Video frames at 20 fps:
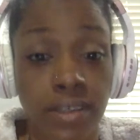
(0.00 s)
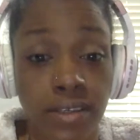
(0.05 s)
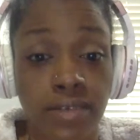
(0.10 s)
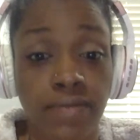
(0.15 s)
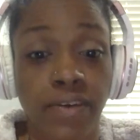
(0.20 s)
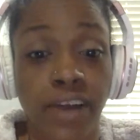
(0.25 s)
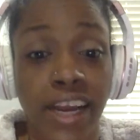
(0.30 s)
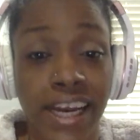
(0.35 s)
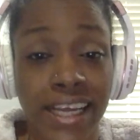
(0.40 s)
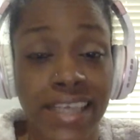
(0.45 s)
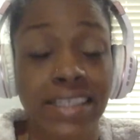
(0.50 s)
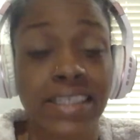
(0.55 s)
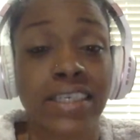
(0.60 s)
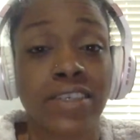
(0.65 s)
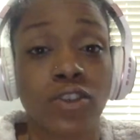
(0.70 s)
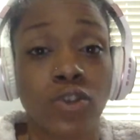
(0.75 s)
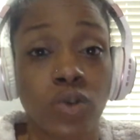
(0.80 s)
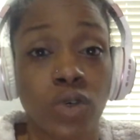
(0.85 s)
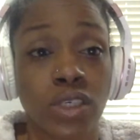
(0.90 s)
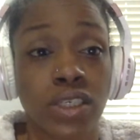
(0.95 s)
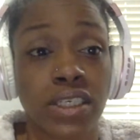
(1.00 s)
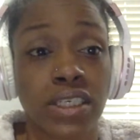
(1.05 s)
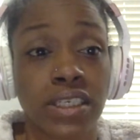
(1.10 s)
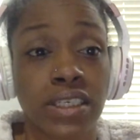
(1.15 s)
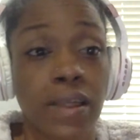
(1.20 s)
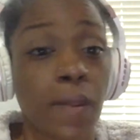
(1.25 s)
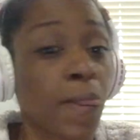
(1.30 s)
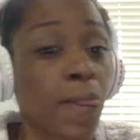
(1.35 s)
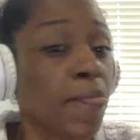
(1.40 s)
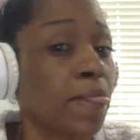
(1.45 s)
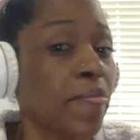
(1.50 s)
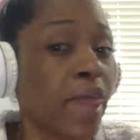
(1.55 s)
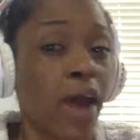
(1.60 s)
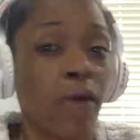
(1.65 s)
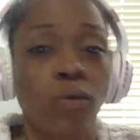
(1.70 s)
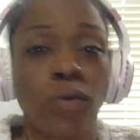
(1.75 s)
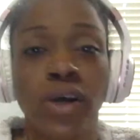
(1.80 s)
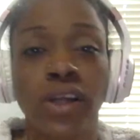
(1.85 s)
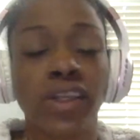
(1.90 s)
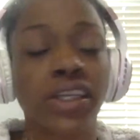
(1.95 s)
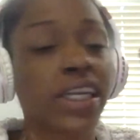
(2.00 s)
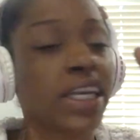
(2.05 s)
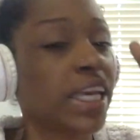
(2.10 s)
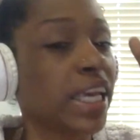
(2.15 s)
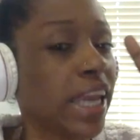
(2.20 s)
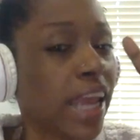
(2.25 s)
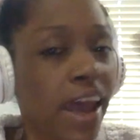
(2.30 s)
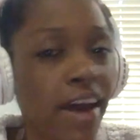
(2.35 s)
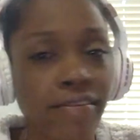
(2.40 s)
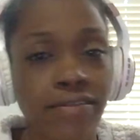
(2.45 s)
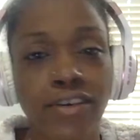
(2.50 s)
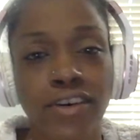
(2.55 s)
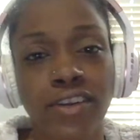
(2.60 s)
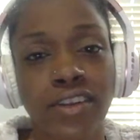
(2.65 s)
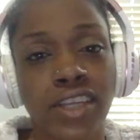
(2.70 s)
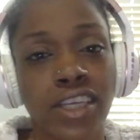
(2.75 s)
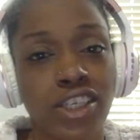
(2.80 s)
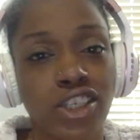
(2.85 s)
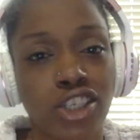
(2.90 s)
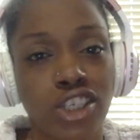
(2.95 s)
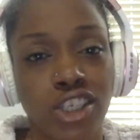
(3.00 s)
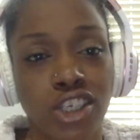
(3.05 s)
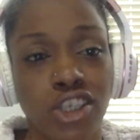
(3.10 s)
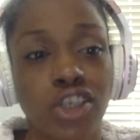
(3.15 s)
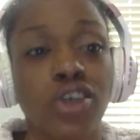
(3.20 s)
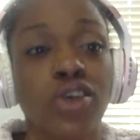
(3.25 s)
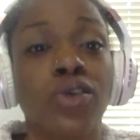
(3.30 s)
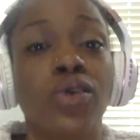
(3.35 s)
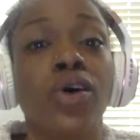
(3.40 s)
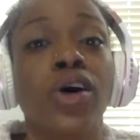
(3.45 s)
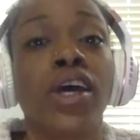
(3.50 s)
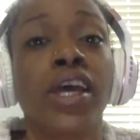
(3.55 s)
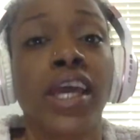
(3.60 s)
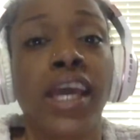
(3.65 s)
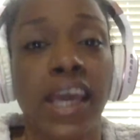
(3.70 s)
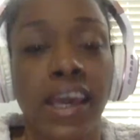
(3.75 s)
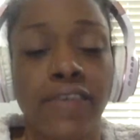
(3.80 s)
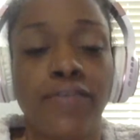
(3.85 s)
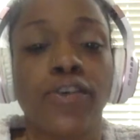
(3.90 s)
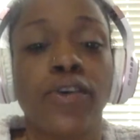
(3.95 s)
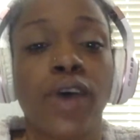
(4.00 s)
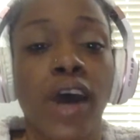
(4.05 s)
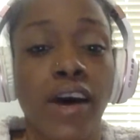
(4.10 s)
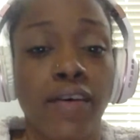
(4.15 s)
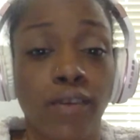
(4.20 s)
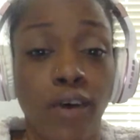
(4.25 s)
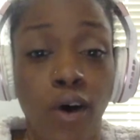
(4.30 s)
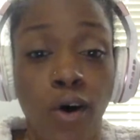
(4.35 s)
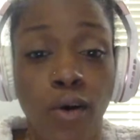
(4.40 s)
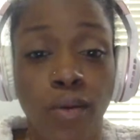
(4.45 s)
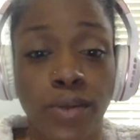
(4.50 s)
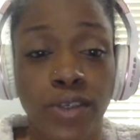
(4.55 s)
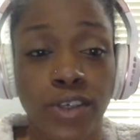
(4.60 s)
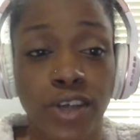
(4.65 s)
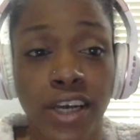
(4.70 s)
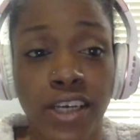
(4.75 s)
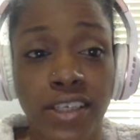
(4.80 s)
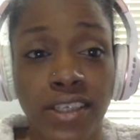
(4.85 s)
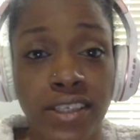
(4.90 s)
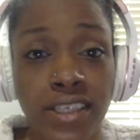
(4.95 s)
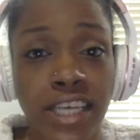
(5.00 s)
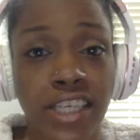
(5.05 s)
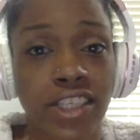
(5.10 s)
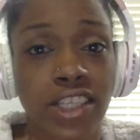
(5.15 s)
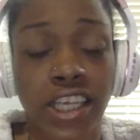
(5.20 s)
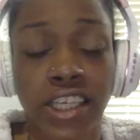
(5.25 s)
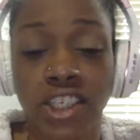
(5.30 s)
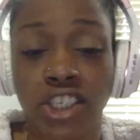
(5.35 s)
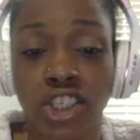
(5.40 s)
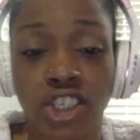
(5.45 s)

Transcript: financing sources that will never lend to you if you have a home address. It's